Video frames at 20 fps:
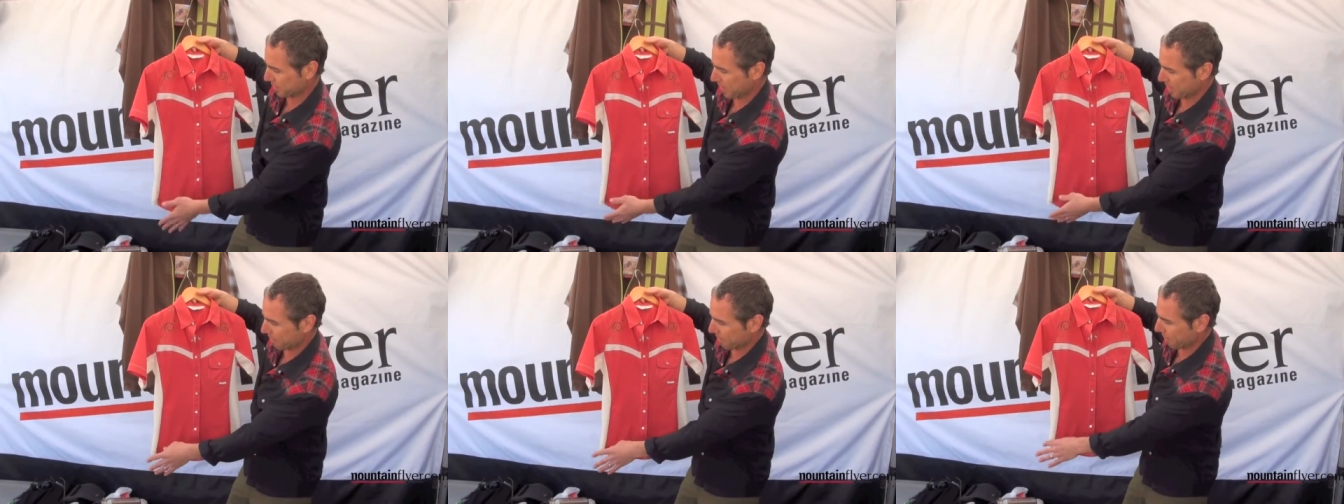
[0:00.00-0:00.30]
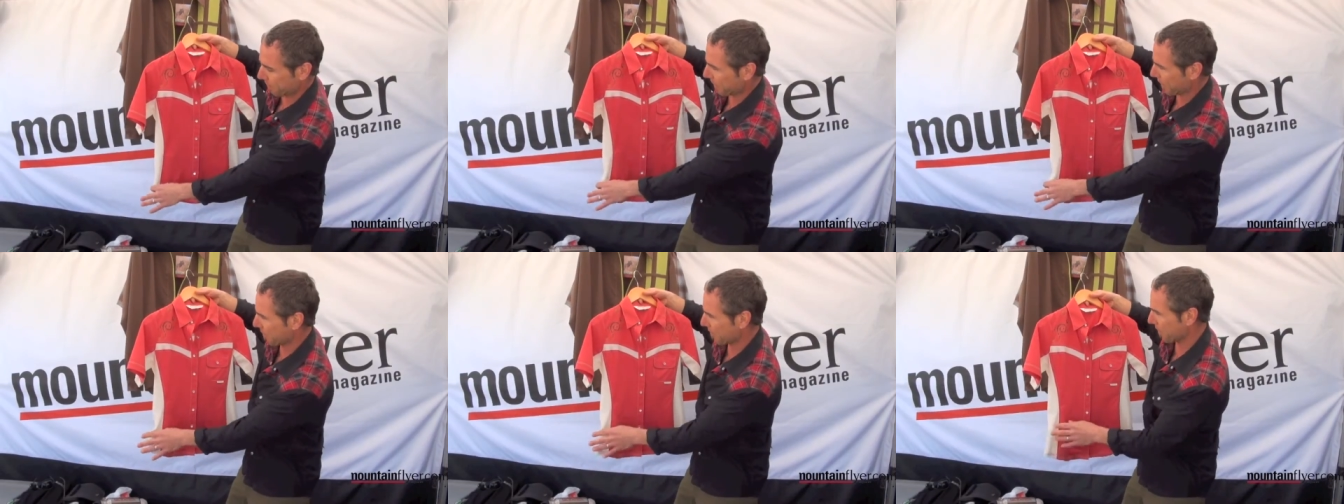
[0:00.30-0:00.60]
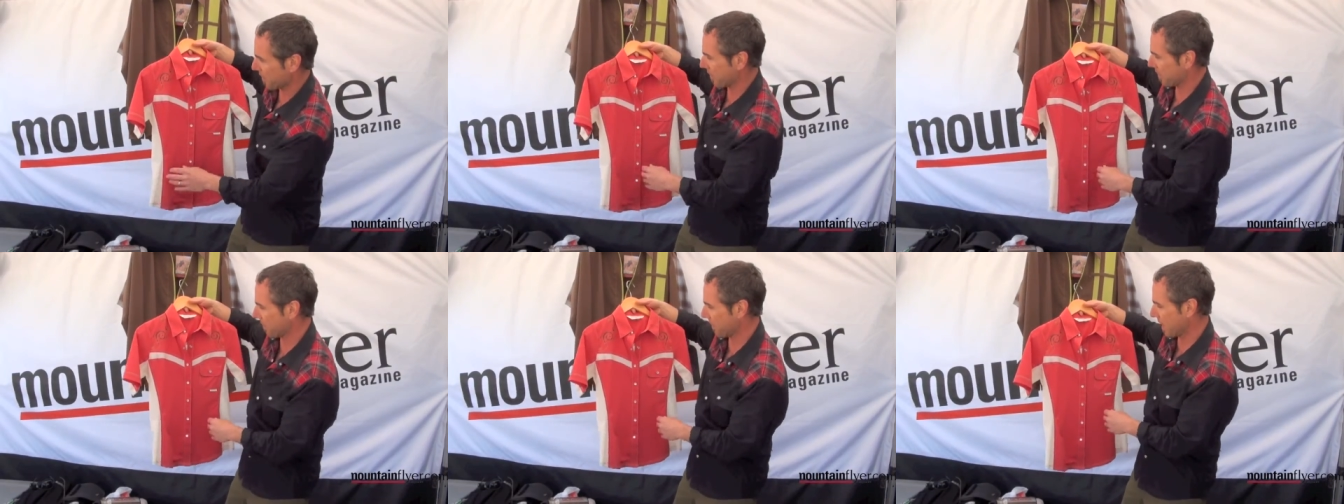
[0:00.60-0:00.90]
kind of
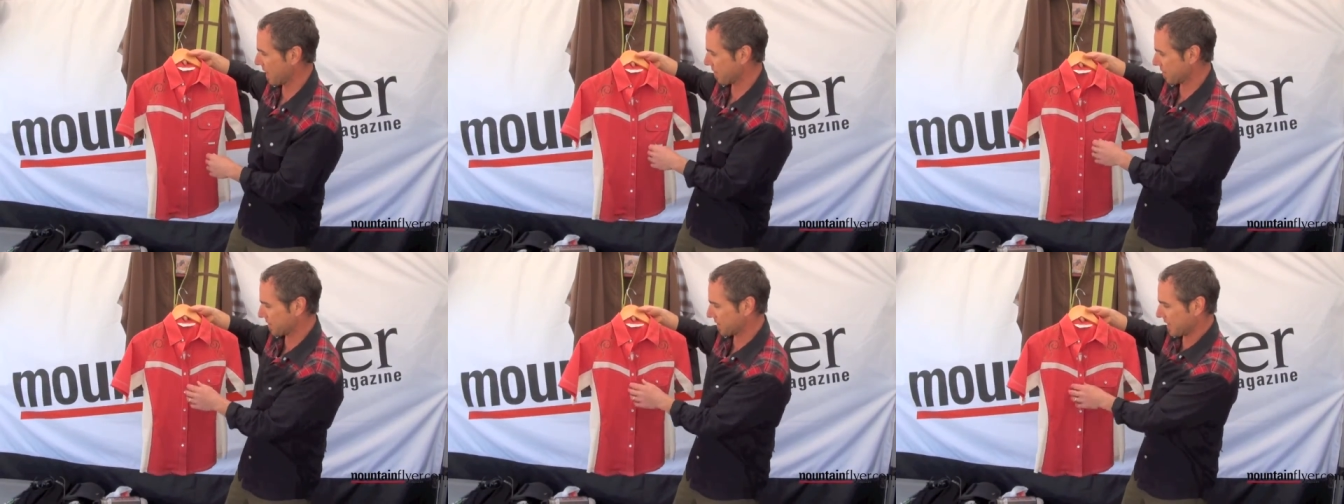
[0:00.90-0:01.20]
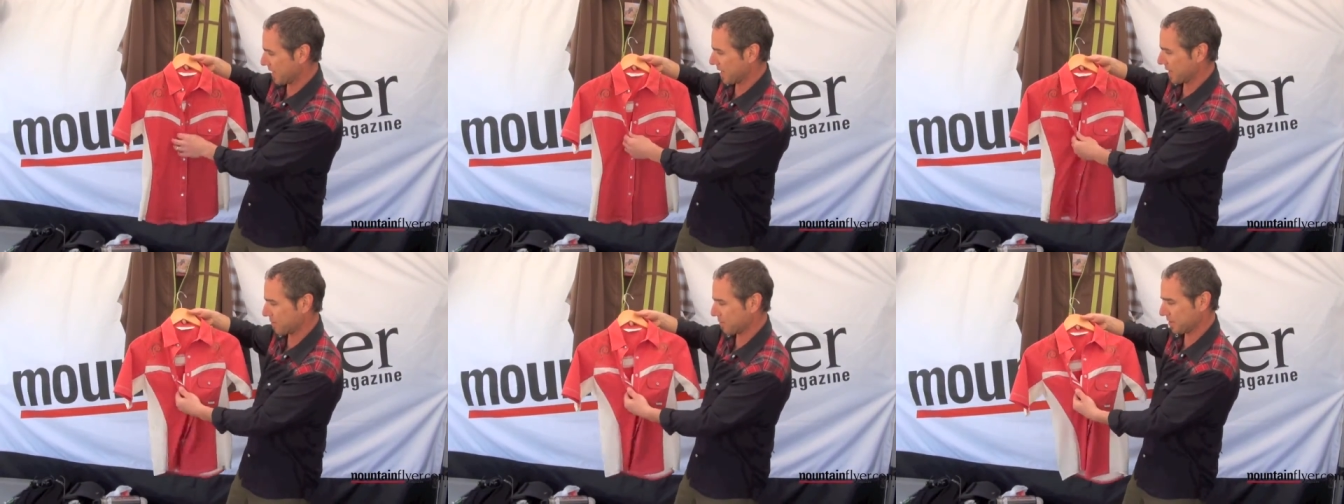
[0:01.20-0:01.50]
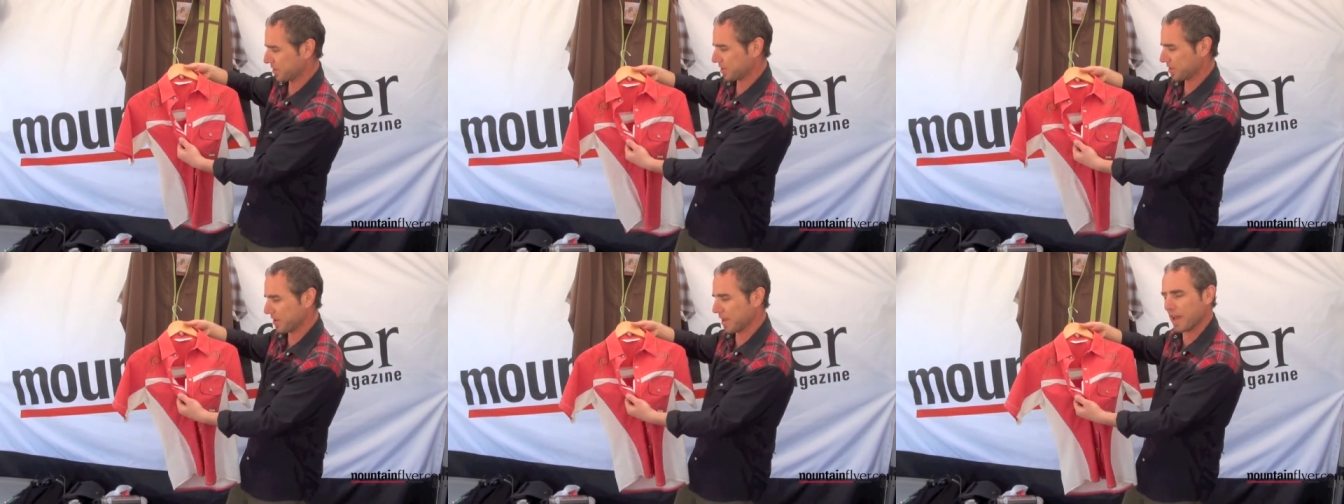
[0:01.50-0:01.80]
flary on the outside. You
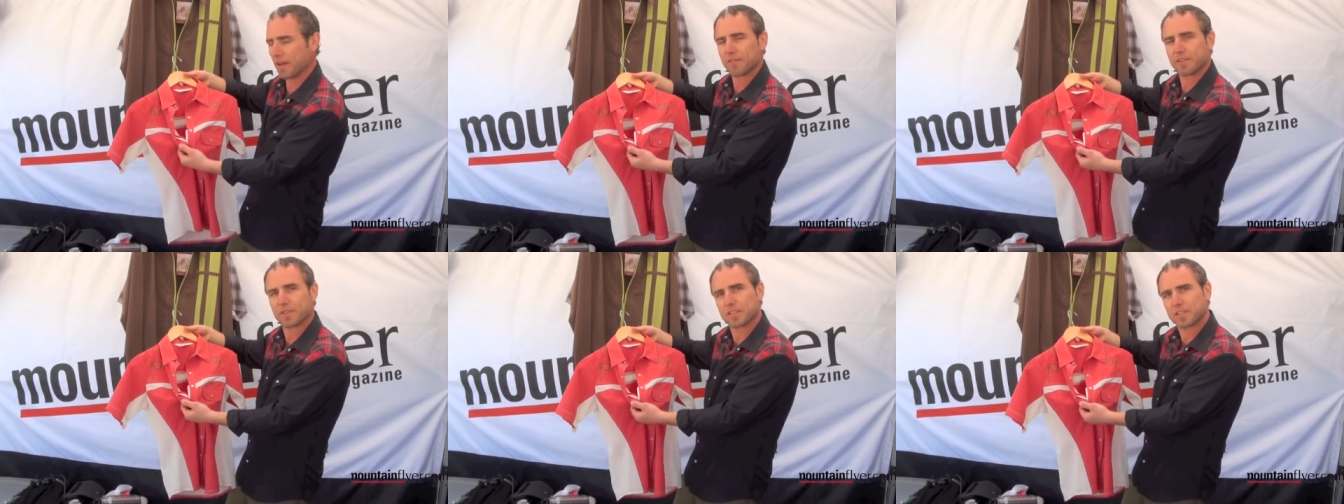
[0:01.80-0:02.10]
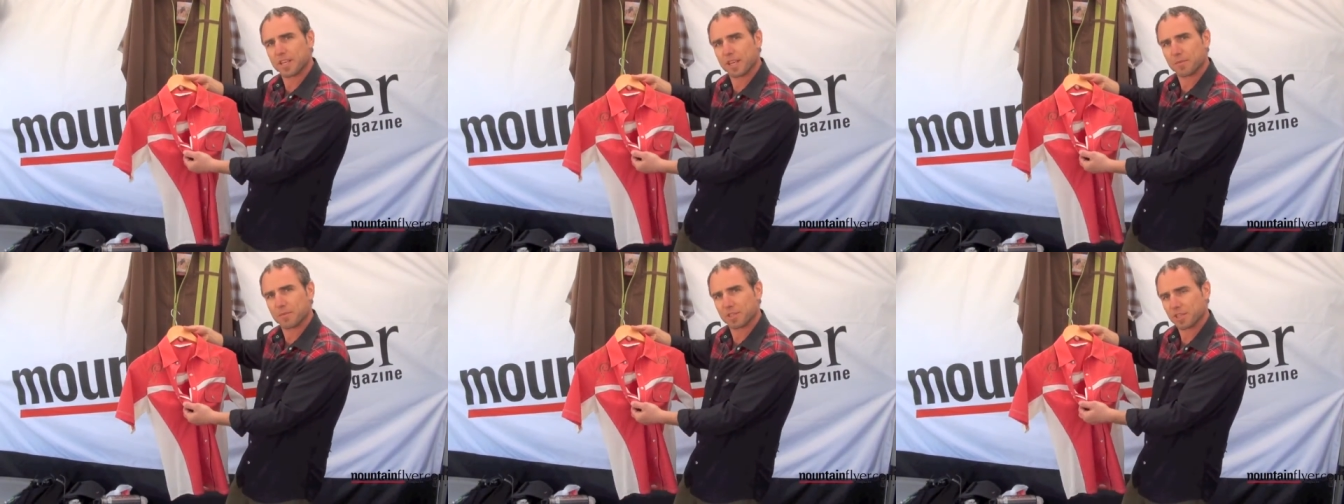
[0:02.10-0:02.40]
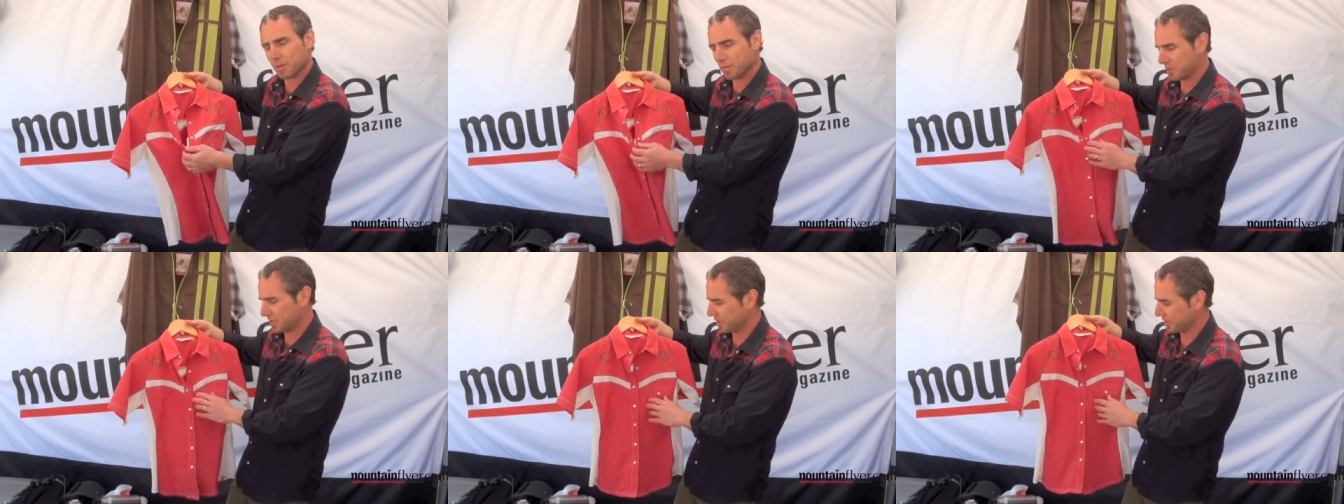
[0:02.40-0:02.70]
still have the same
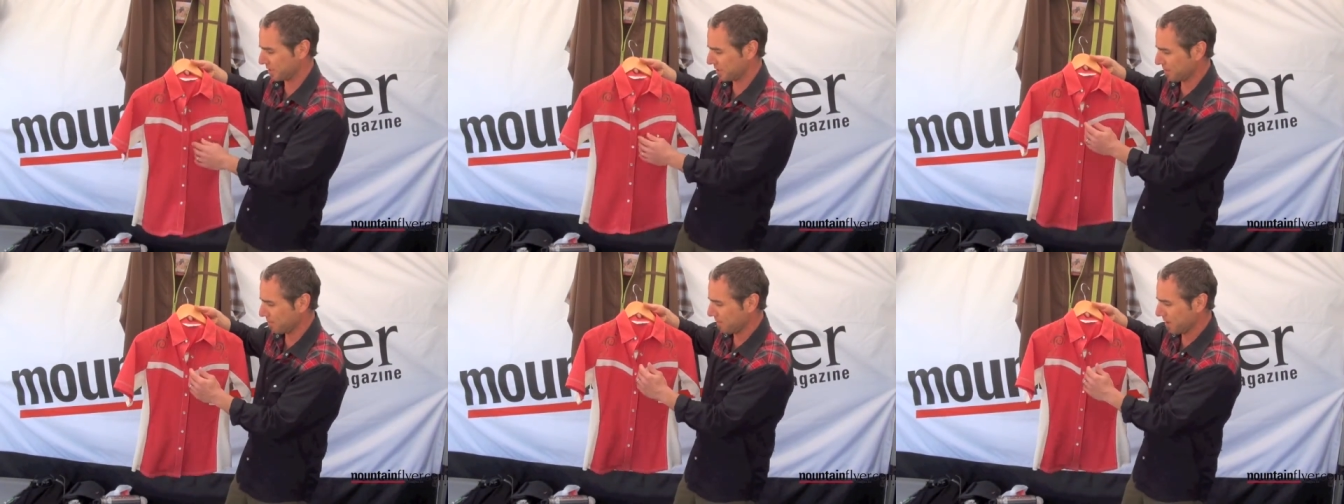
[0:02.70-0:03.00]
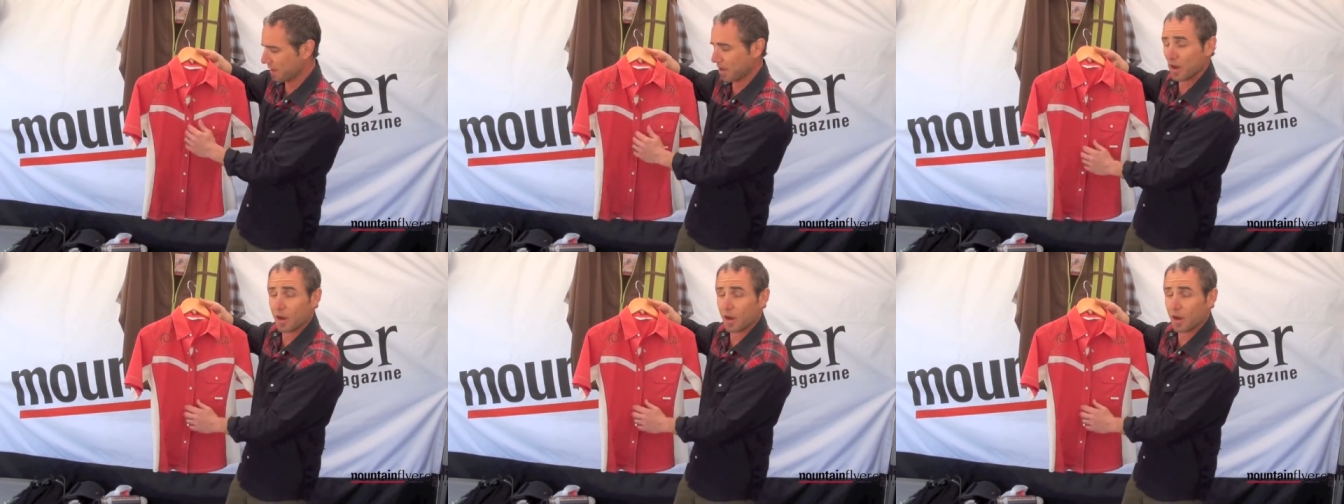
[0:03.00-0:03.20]
zip system.